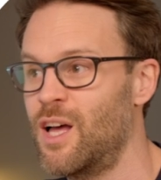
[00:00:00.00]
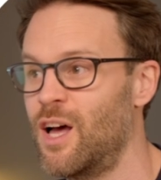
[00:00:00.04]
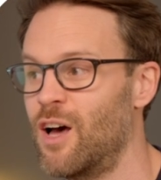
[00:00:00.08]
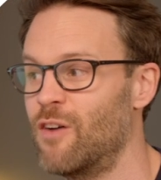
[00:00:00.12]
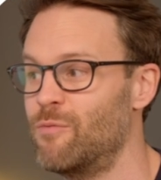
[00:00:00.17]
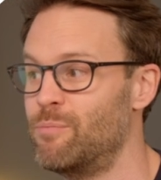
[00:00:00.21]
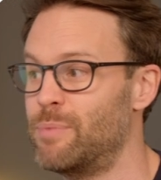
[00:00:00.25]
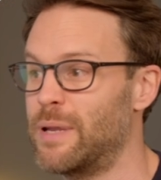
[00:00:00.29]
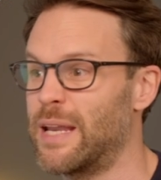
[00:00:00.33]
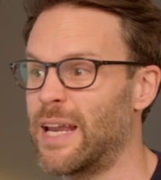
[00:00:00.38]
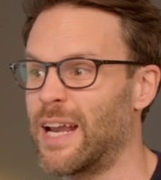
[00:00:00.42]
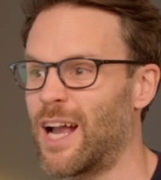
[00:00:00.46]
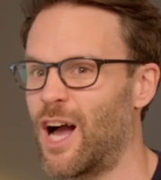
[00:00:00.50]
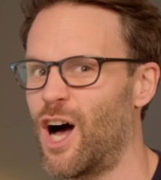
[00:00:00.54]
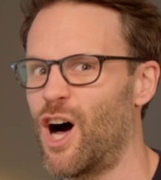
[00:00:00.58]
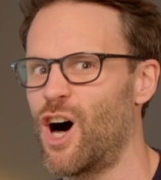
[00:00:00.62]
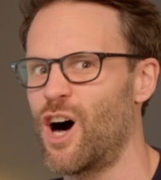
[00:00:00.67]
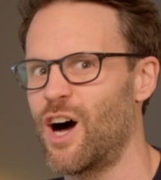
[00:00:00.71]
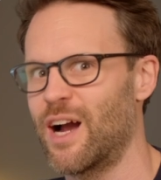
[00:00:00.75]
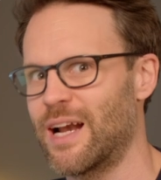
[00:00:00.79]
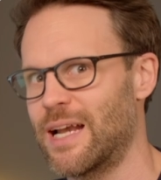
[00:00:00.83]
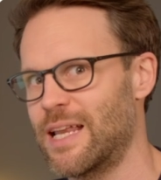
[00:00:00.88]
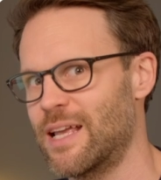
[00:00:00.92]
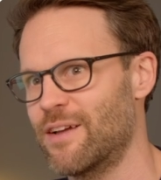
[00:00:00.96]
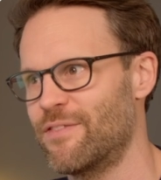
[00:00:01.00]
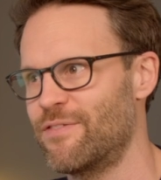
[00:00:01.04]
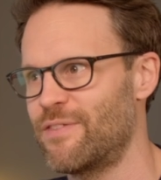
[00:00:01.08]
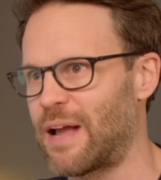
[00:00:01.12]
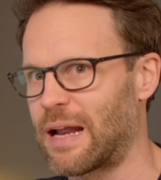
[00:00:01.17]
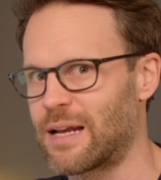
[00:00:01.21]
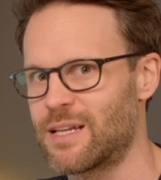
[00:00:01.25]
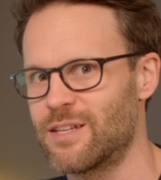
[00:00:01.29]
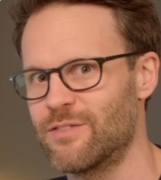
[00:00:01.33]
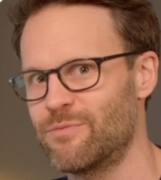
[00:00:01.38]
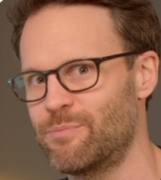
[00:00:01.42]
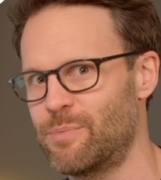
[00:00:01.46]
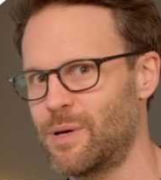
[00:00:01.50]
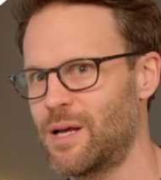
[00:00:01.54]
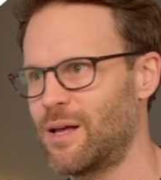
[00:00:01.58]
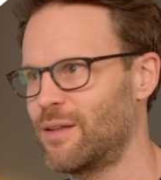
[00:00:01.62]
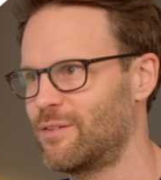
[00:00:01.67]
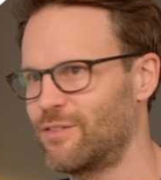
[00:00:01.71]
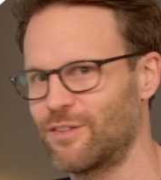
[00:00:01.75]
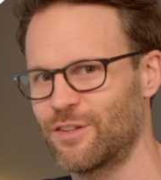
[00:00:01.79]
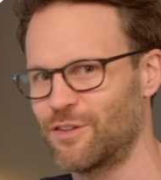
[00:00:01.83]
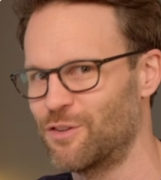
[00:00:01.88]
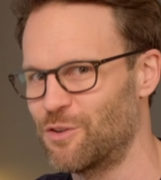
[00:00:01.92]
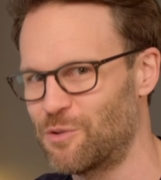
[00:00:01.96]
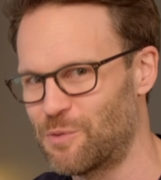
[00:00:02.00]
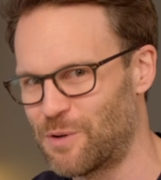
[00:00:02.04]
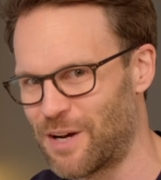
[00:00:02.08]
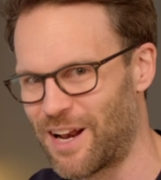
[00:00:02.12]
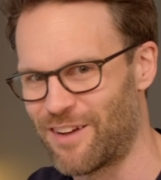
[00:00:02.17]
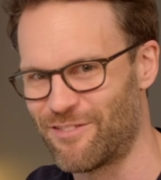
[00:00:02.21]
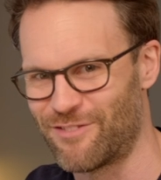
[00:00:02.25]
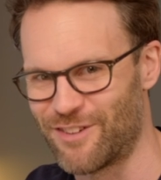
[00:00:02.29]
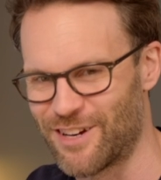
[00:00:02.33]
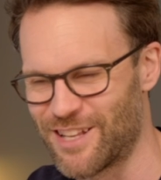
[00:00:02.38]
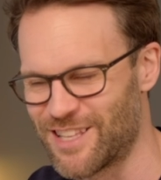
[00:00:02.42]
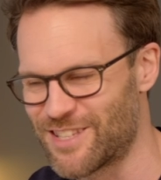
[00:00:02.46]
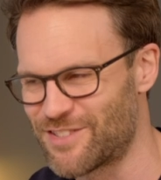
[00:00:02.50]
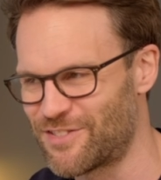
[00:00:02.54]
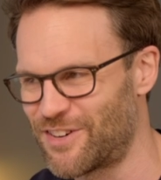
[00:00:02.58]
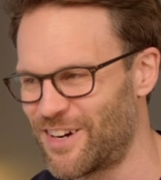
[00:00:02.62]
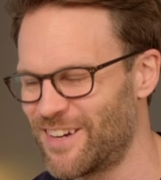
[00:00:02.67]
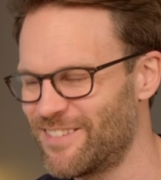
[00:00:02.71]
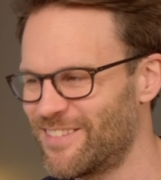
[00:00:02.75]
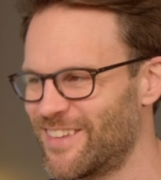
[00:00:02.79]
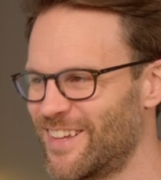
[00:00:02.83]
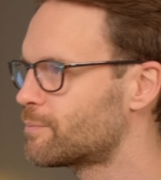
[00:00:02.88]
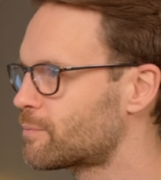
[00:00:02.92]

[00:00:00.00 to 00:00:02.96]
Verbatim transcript: of being a highly effective person, or whatever it is, right?